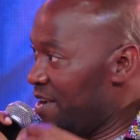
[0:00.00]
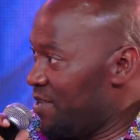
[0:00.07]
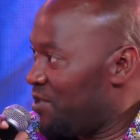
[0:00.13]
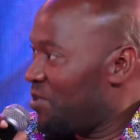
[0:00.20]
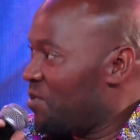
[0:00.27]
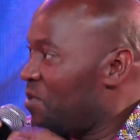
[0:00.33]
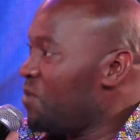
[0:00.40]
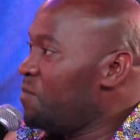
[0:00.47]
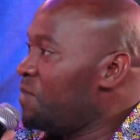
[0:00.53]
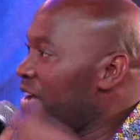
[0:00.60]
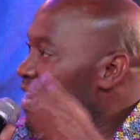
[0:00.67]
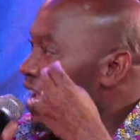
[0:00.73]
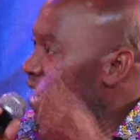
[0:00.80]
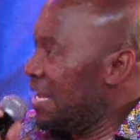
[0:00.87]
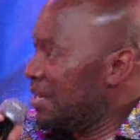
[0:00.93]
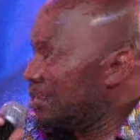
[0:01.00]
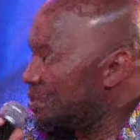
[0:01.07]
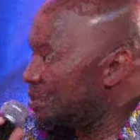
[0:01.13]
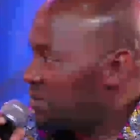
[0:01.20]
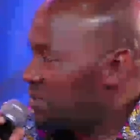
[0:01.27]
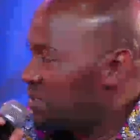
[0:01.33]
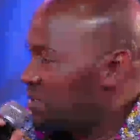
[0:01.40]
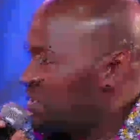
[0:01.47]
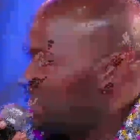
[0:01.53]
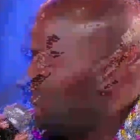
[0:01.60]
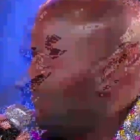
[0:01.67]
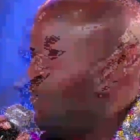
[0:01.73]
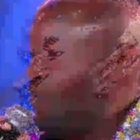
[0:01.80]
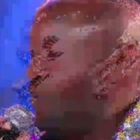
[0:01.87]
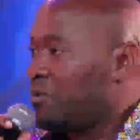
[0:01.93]
you go back and do.
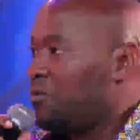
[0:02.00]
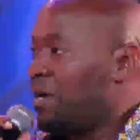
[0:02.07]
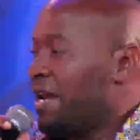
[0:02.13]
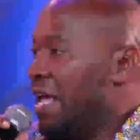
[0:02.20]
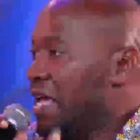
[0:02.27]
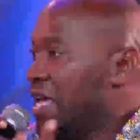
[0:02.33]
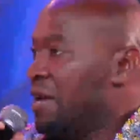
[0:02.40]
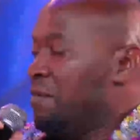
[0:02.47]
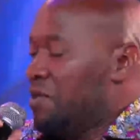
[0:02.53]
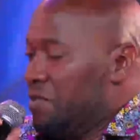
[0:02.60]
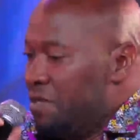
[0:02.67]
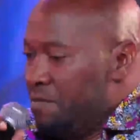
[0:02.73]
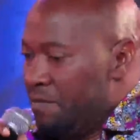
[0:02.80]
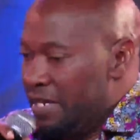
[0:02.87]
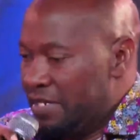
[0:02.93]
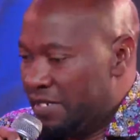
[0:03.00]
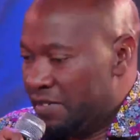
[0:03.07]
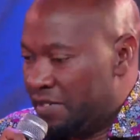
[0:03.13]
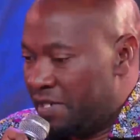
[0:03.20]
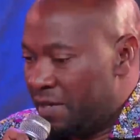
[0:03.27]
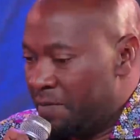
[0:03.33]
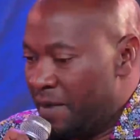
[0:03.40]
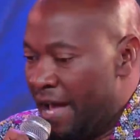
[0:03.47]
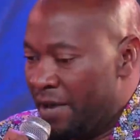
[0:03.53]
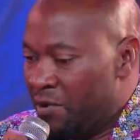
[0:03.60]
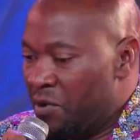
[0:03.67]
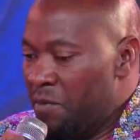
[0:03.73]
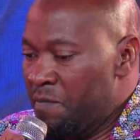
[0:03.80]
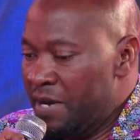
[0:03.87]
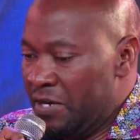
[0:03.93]
So when I came to the mentorship, I
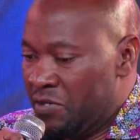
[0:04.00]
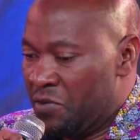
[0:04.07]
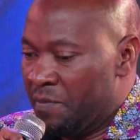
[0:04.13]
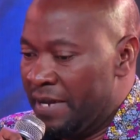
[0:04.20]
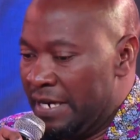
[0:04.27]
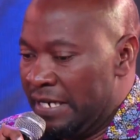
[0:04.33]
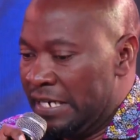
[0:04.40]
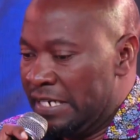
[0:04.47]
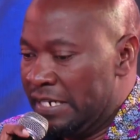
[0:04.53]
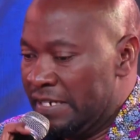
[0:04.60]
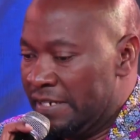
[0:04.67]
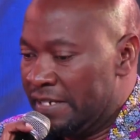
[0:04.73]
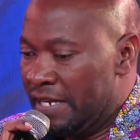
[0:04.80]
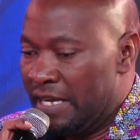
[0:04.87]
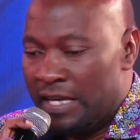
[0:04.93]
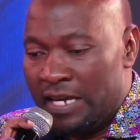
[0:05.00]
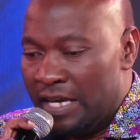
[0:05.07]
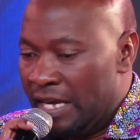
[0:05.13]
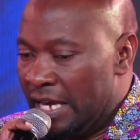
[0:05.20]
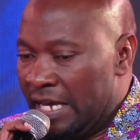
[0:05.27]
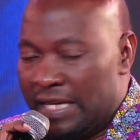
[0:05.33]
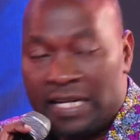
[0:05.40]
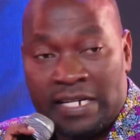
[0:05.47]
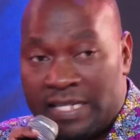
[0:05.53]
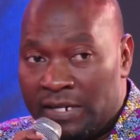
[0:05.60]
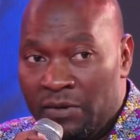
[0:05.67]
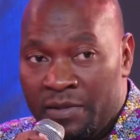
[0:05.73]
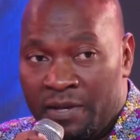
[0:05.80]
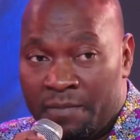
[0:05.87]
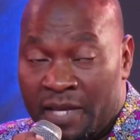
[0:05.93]
go back to my leaders and I
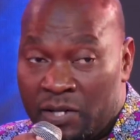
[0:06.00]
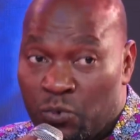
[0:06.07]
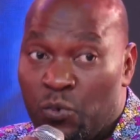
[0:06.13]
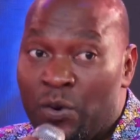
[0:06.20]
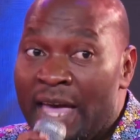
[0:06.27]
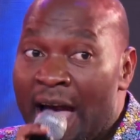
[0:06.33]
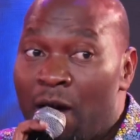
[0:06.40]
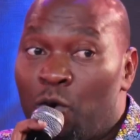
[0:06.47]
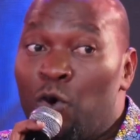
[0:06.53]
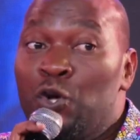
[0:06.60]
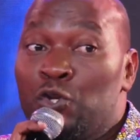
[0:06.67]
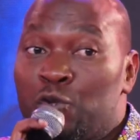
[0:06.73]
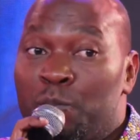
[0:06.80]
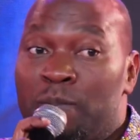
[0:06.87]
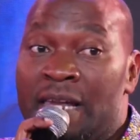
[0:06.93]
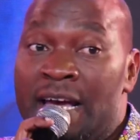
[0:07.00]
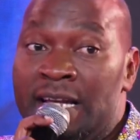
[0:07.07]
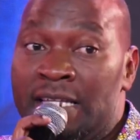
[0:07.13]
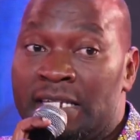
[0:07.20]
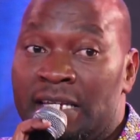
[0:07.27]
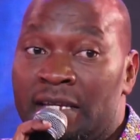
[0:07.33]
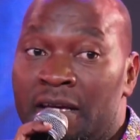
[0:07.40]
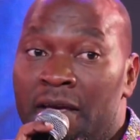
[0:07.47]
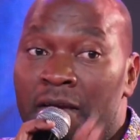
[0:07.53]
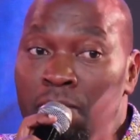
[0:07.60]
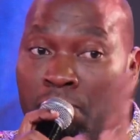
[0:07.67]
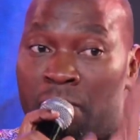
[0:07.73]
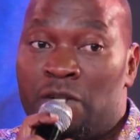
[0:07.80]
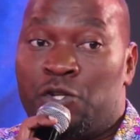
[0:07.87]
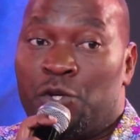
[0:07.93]
tell them that we are going to plant
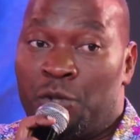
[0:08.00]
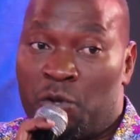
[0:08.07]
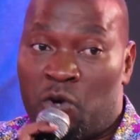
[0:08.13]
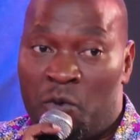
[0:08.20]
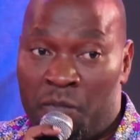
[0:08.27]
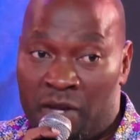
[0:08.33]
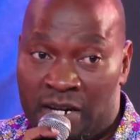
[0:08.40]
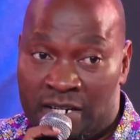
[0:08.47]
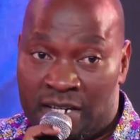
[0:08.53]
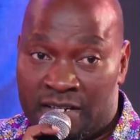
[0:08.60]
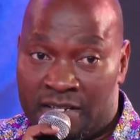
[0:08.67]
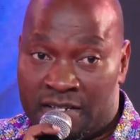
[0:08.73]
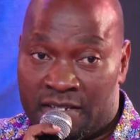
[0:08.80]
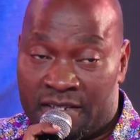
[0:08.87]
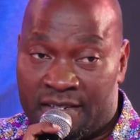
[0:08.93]
missional communities.